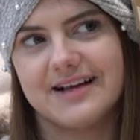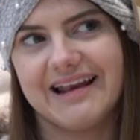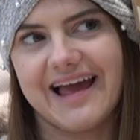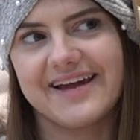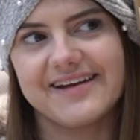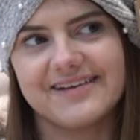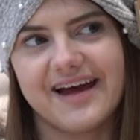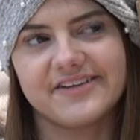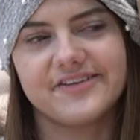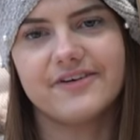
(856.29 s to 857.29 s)
Leg,
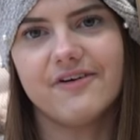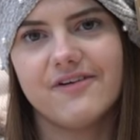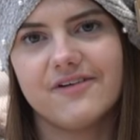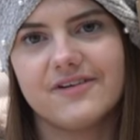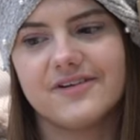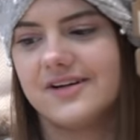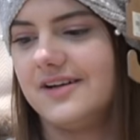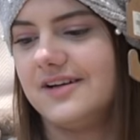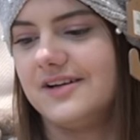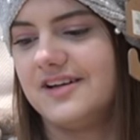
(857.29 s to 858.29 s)
handle,
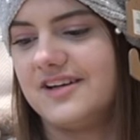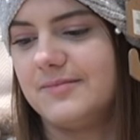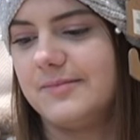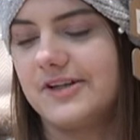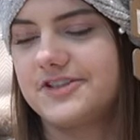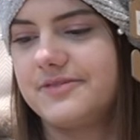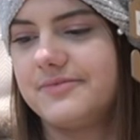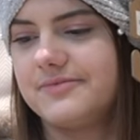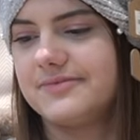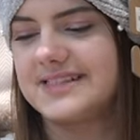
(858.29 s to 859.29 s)
bottom,
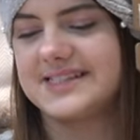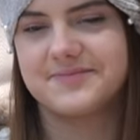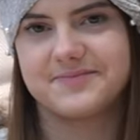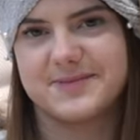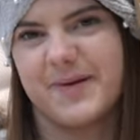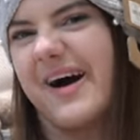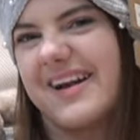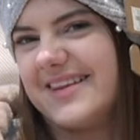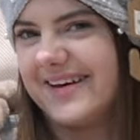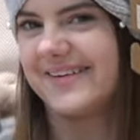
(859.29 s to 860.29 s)

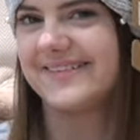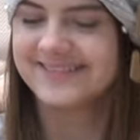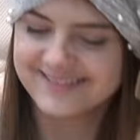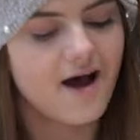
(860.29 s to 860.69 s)
sparkly though.